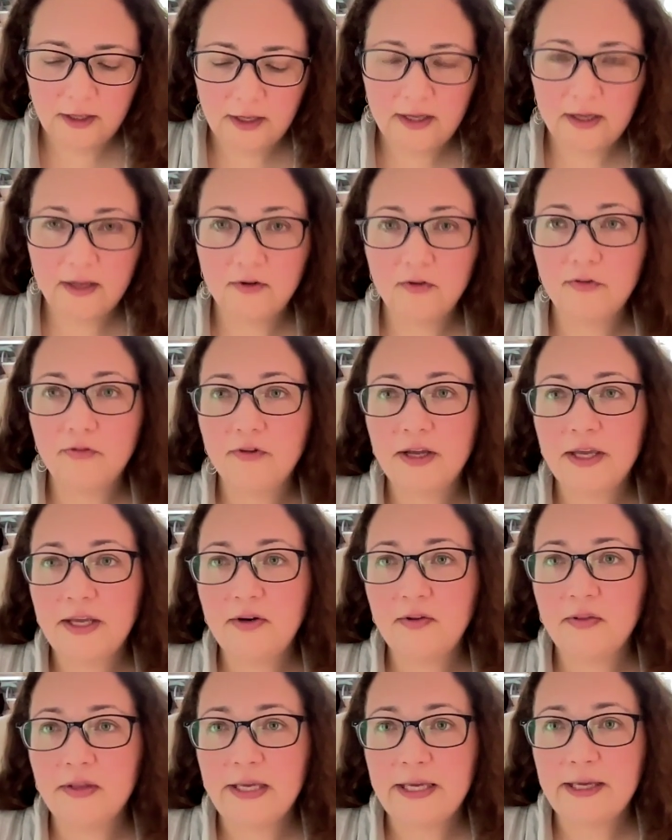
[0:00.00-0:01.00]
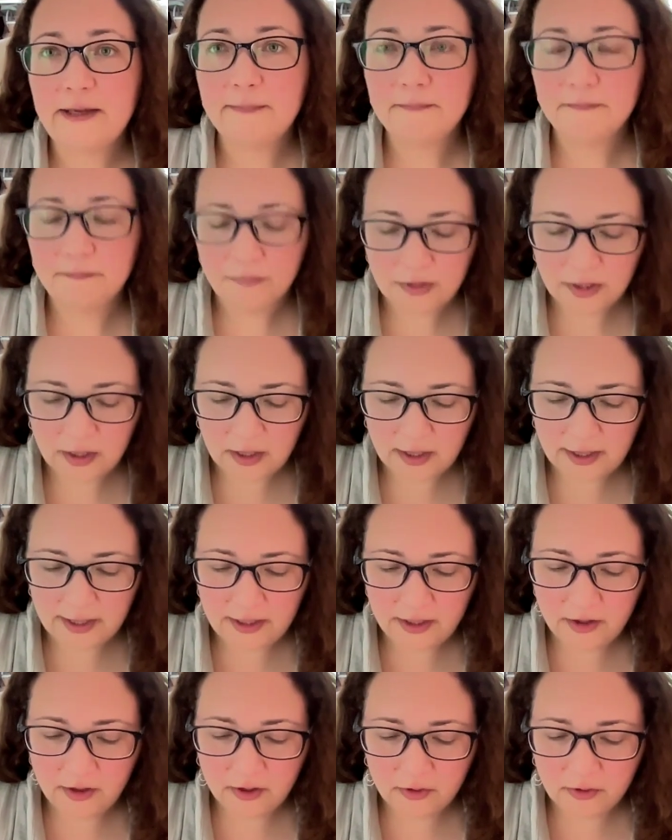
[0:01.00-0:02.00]
And finally, I
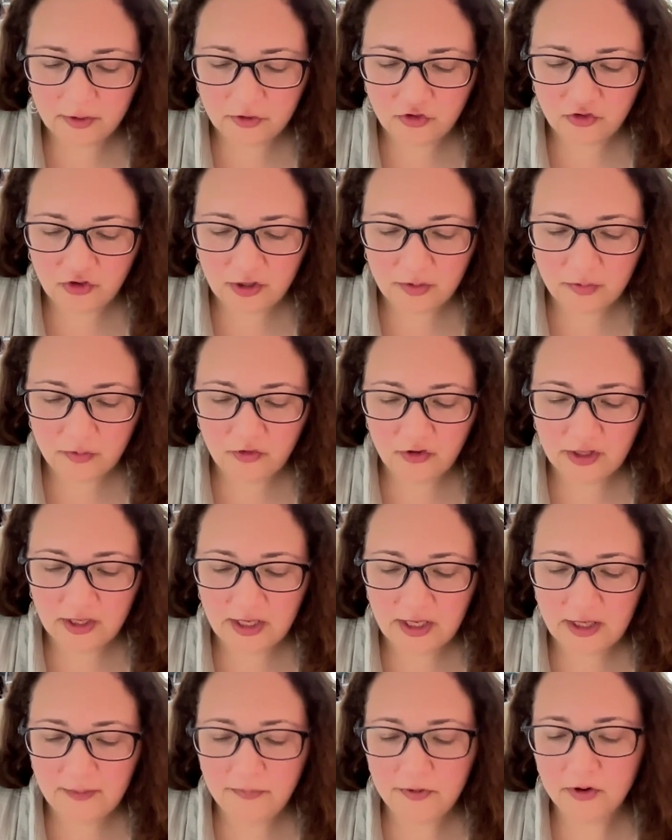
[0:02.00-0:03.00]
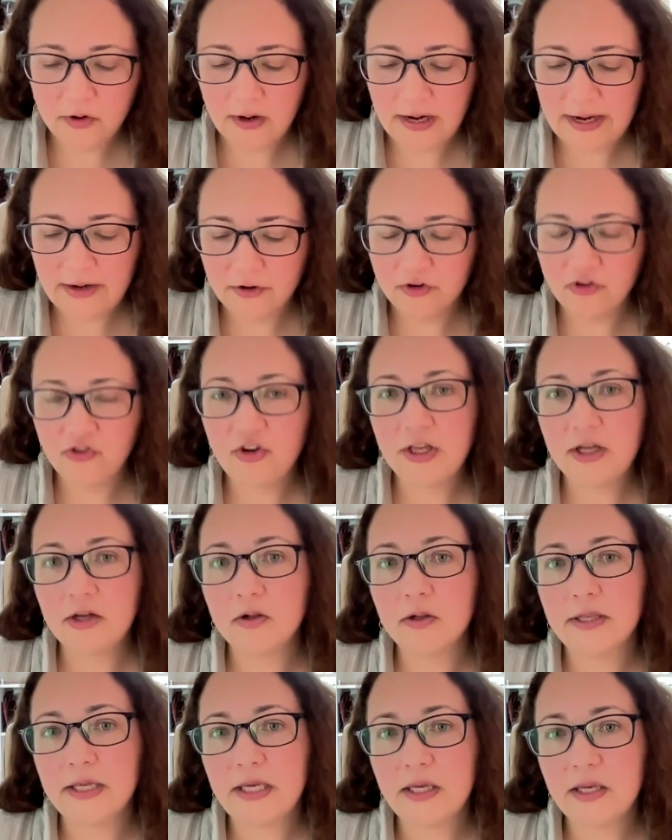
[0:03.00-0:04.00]
encourage you to keep your energy
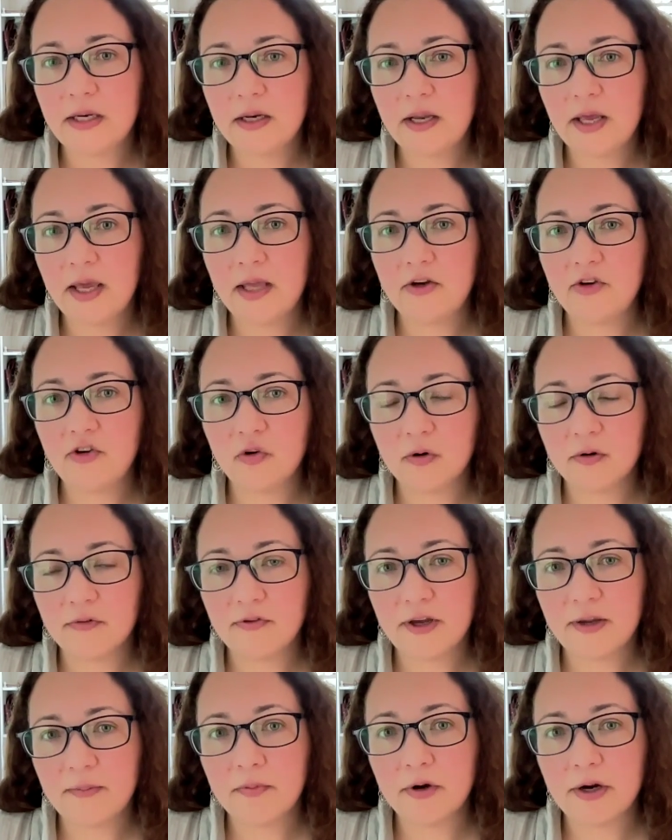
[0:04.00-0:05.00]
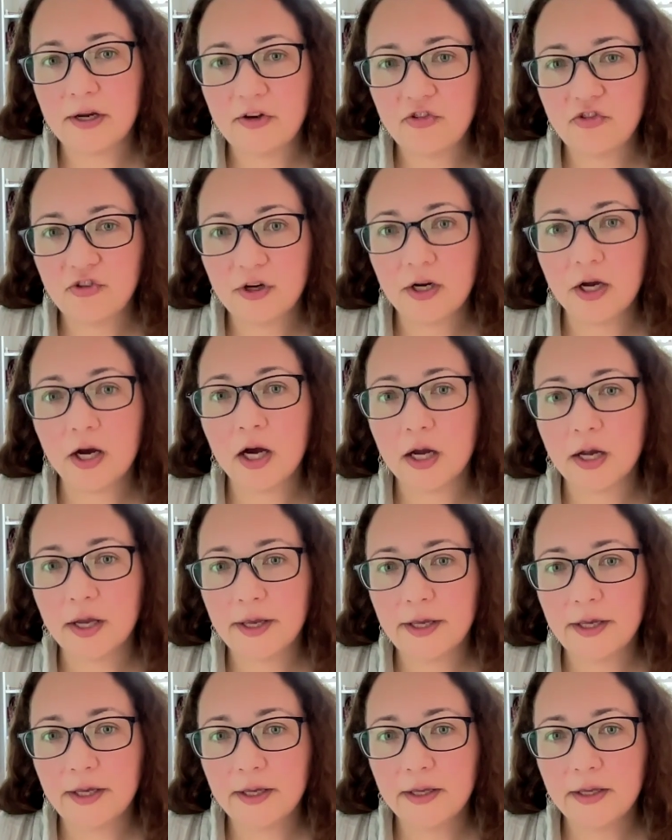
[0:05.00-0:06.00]
clean and your vibration
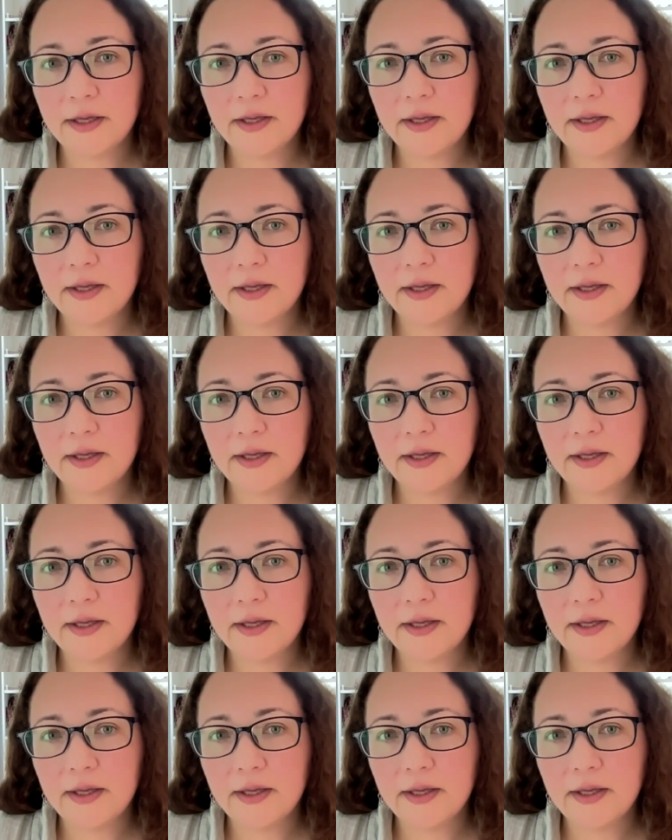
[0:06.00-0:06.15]
high.